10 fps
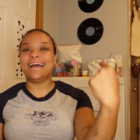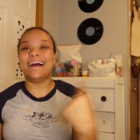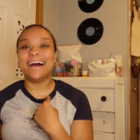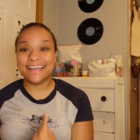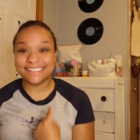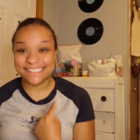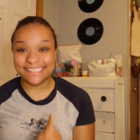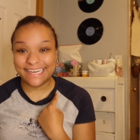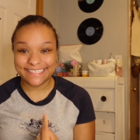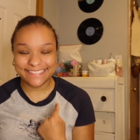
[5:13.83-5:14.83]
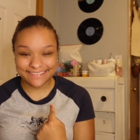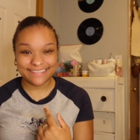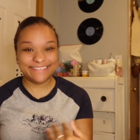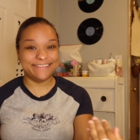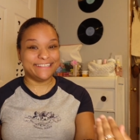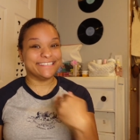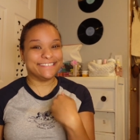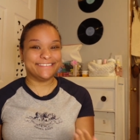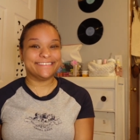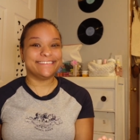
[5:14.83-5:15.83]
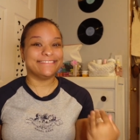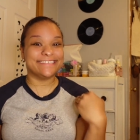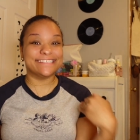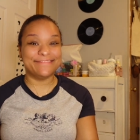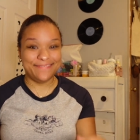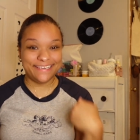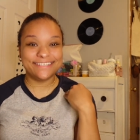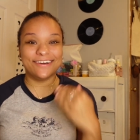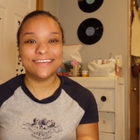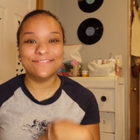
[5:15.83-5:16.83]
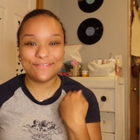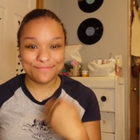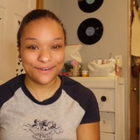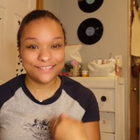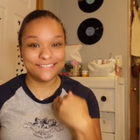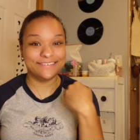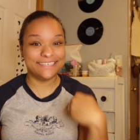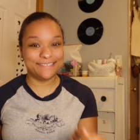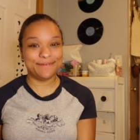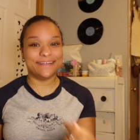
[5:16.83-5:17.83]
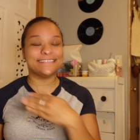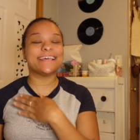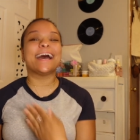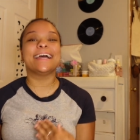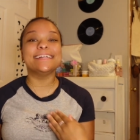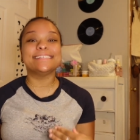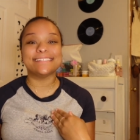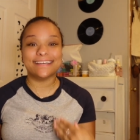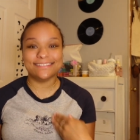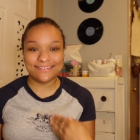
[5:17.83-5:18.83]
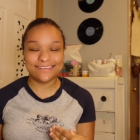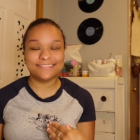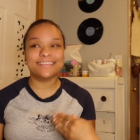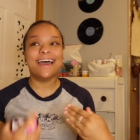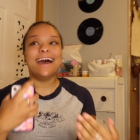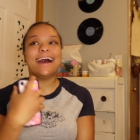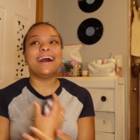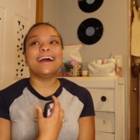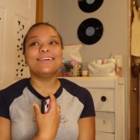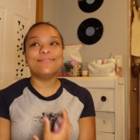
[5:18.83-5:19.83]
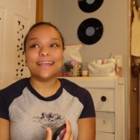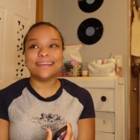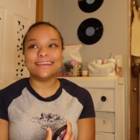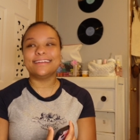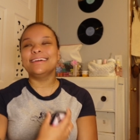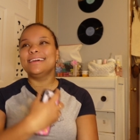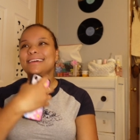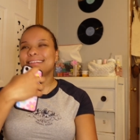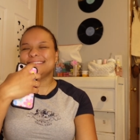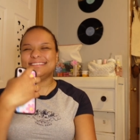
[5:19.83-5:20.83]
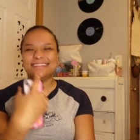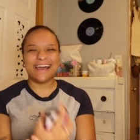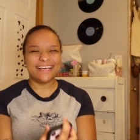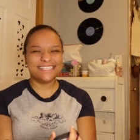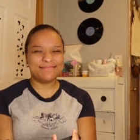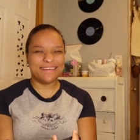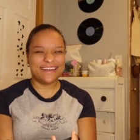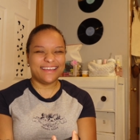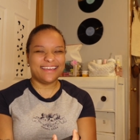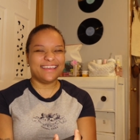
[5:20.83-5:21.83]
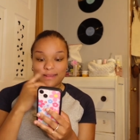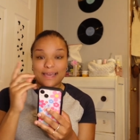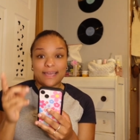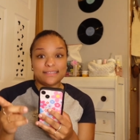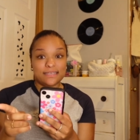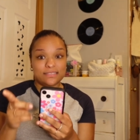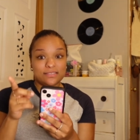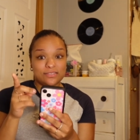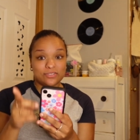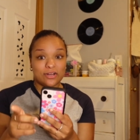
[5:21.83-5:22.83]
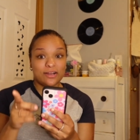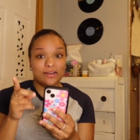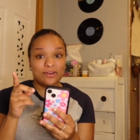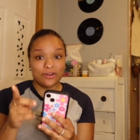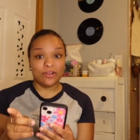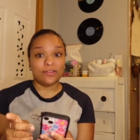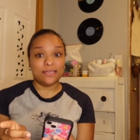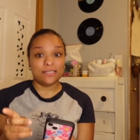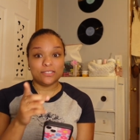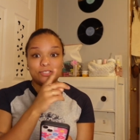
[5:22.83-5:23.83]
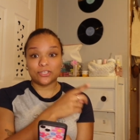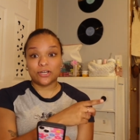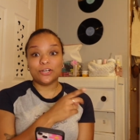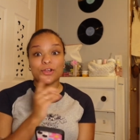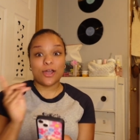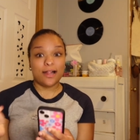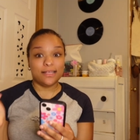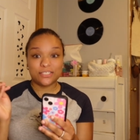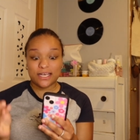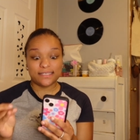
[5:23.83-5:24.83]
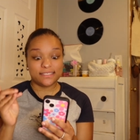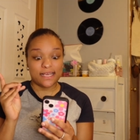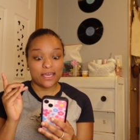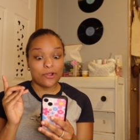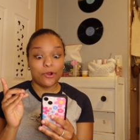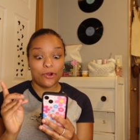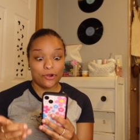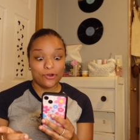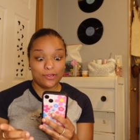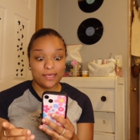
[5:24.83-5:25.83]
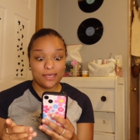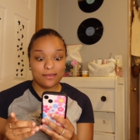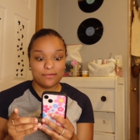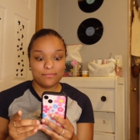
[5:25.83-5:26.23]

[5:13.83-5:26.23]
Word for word: I did not do this. This is this is me talking from personal experience. I did not do this. I waited till last minute. Like I said, start early. Start your college essay early